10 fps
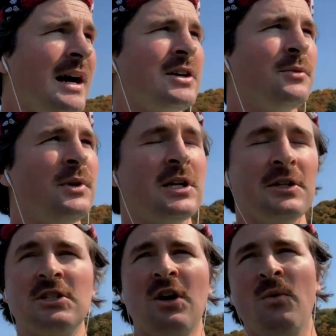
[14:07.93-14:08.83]
We could
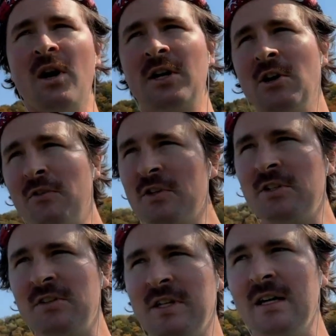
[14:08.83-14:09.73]
start walking over to
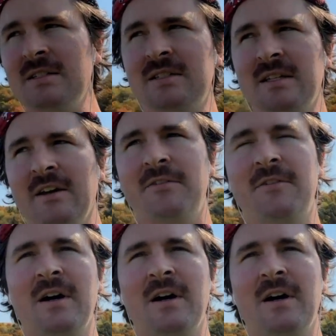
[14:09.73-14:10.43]
the ducks if